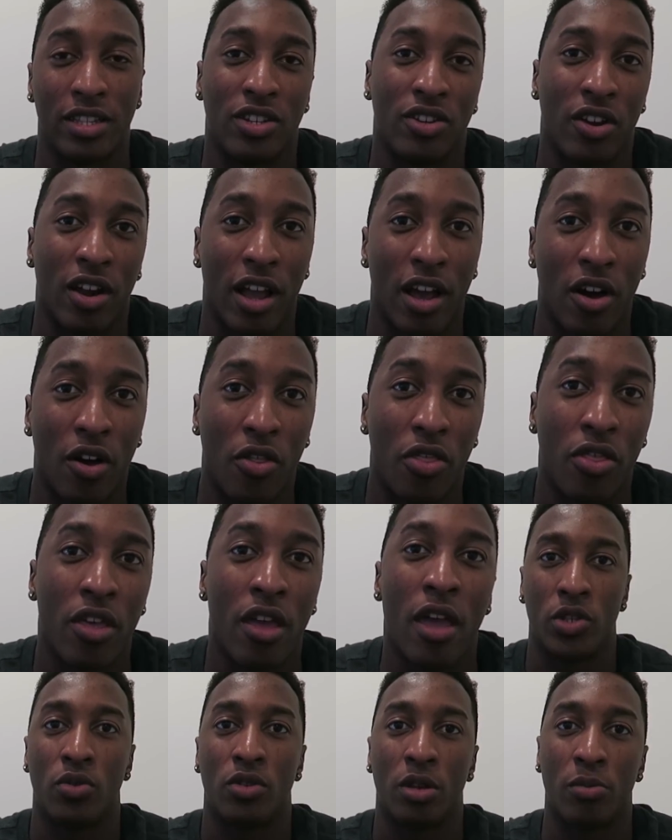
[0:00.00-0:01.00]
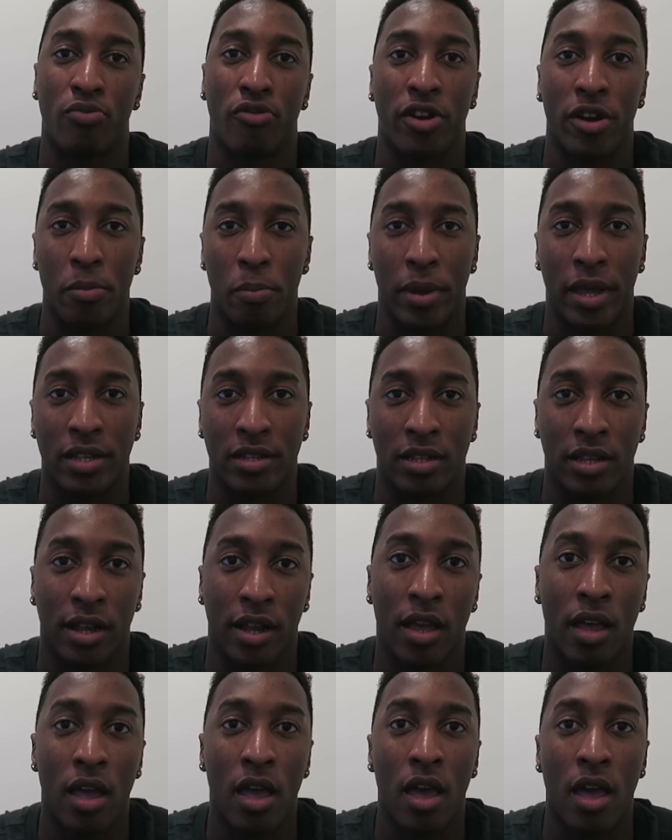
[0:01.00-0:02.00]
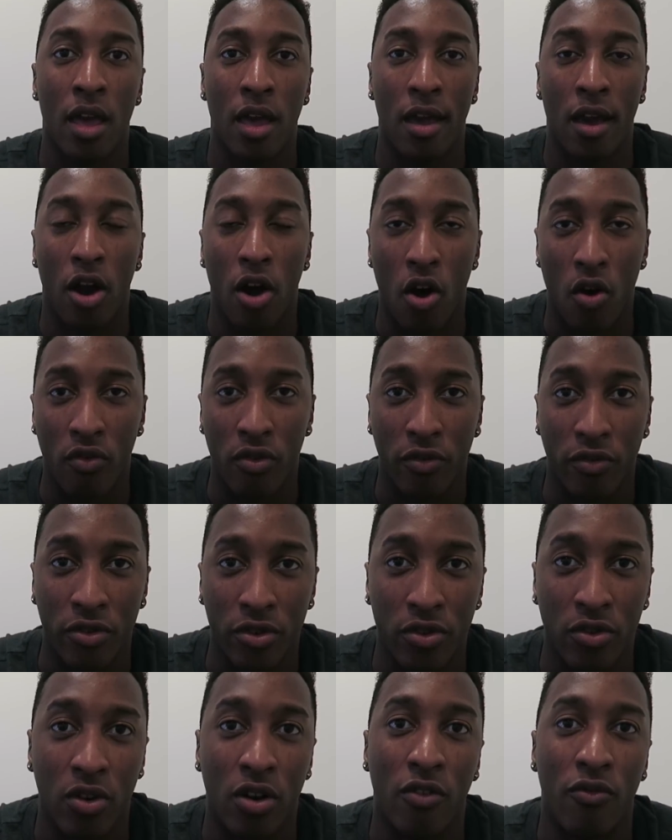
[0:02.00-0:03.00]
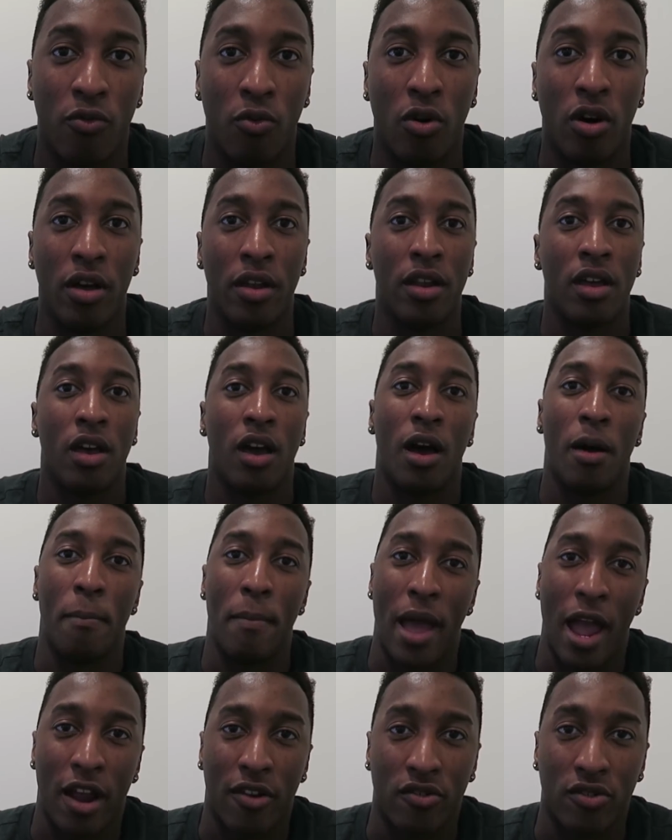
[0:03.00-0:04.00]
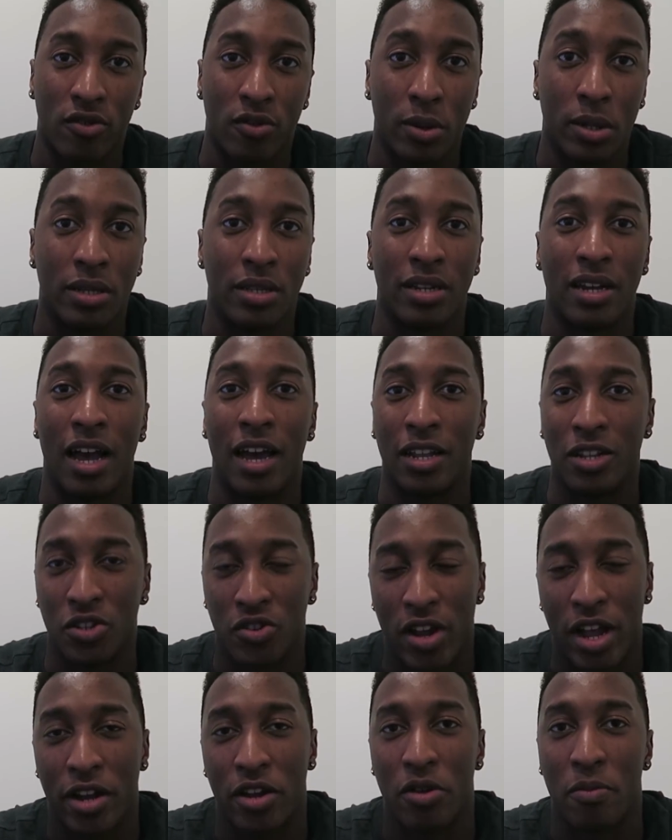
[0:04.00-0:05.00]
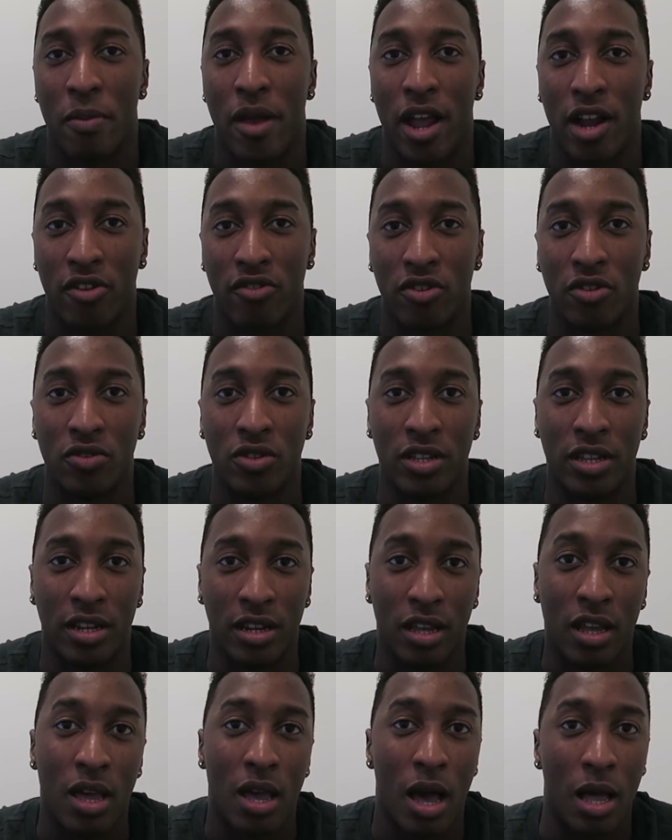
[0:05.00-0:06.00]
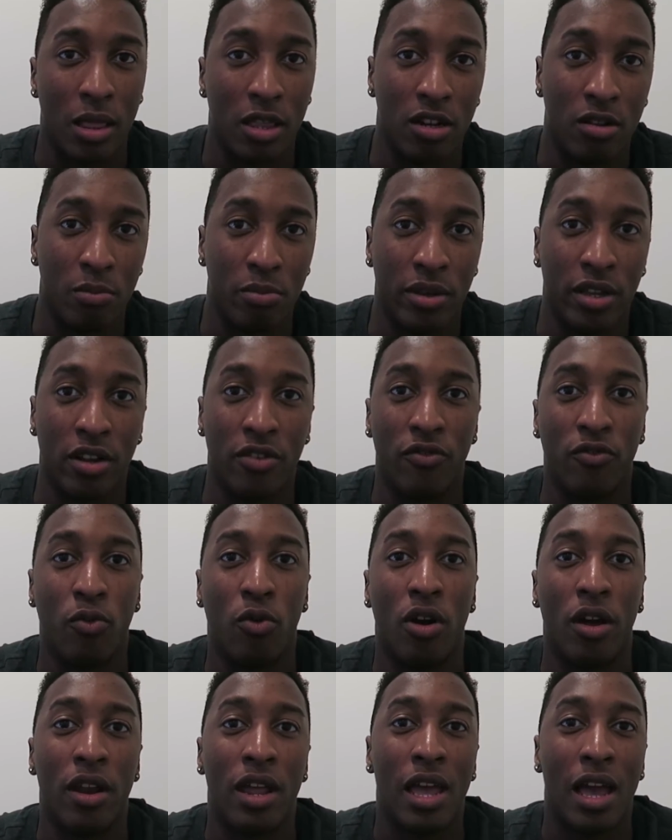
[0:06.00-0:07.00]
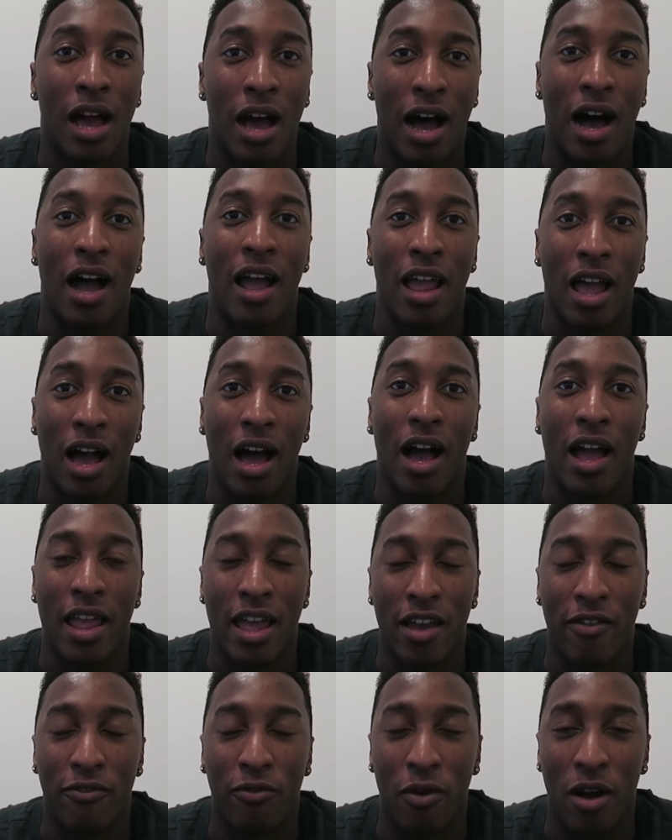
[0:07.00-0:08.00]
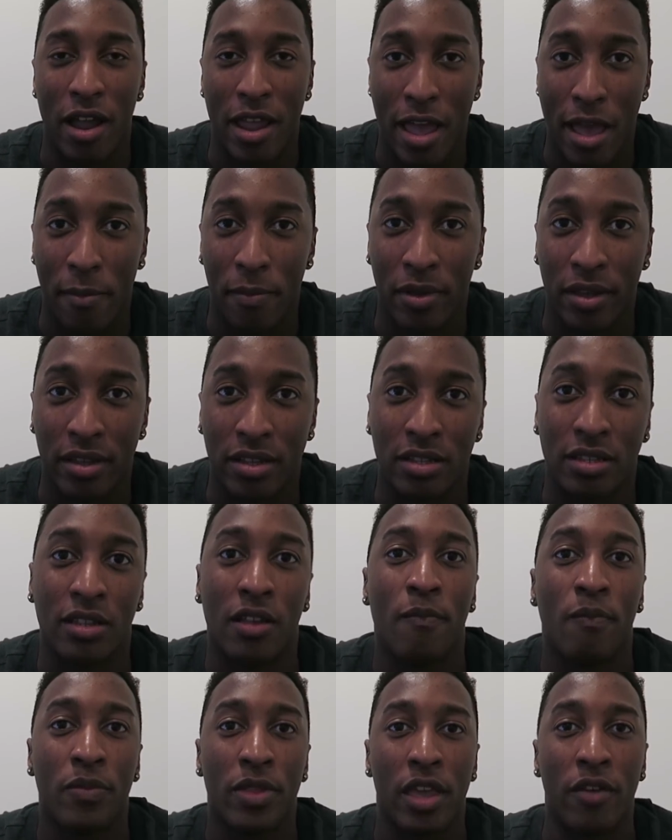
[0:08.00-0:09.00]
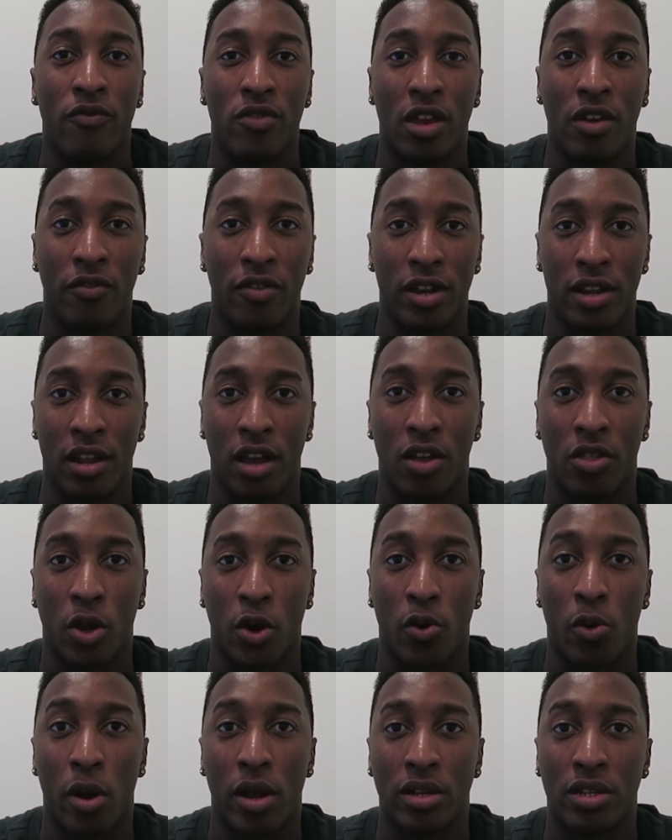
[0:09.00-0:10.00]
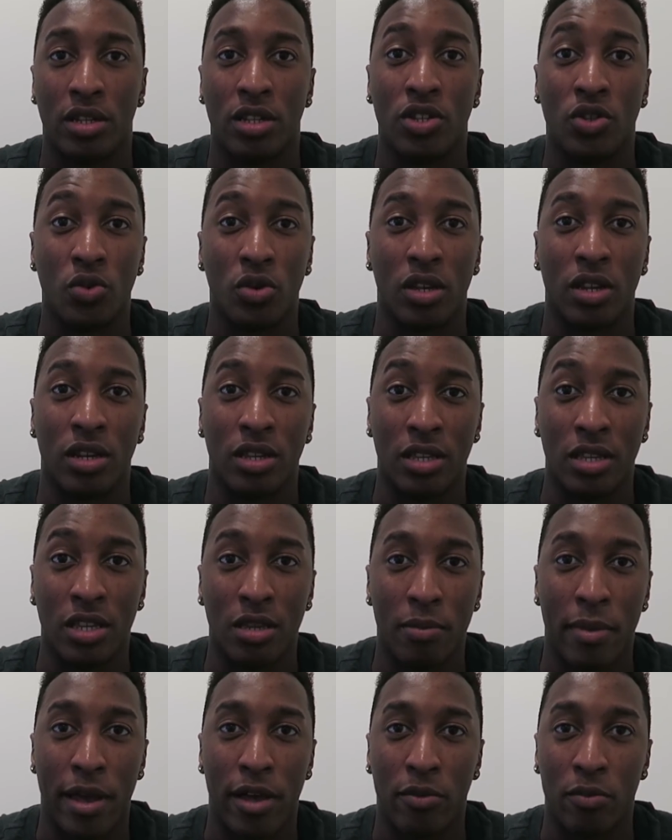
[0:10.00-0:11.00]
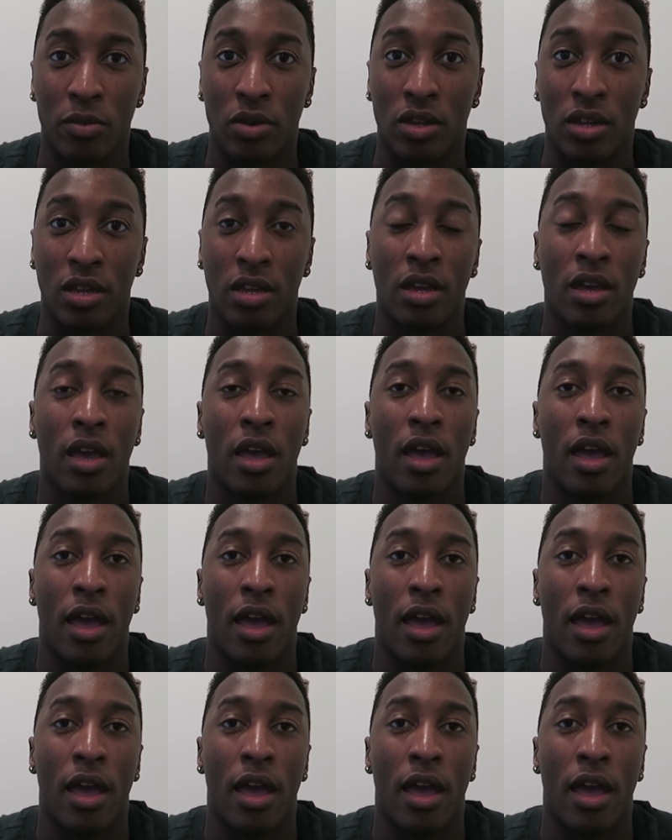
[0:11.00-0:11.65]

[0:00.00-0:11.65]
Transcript: your health. This was a pretty basic overview of what a macro is and how to track your macros, and a little bit of what IIFYM is. If you have any other questions, you can email me,